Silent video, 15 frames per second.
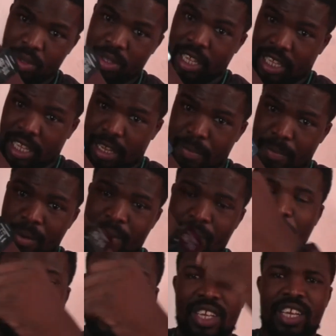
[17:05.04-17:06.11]
the cable.
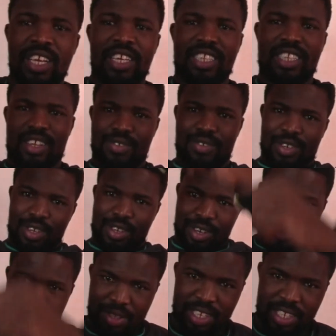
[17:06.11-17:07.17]
Then you take it
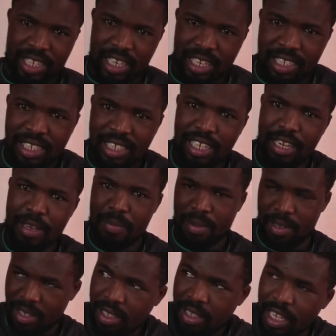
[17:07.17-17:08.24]
to the second step,
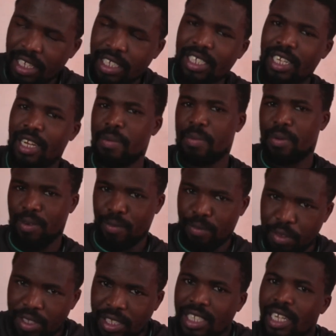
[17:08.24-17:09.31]
third step,
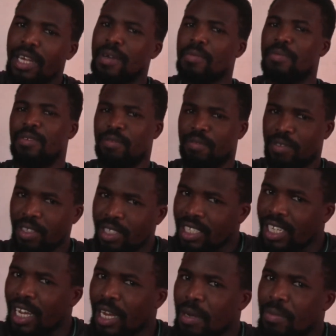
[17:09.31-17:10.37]
fourth step, fifth
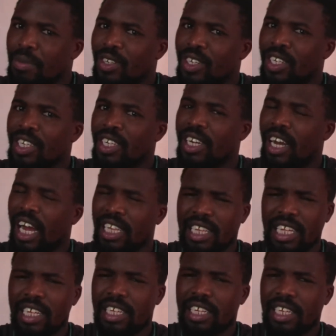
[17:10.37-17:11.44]
step. I
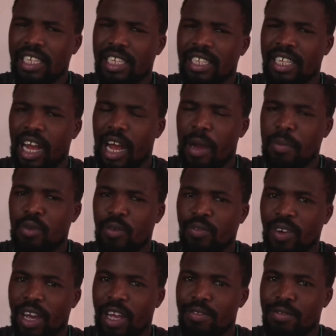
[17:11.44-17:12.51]
think they are up to
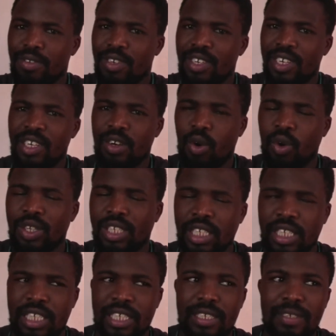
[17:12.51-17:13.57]
5 or
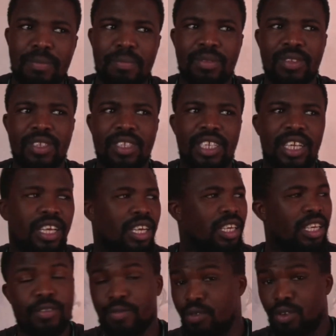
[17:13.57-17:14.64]
6,
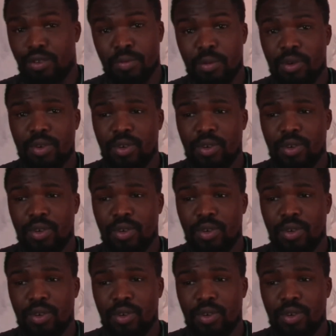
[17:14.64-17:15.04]
if not more.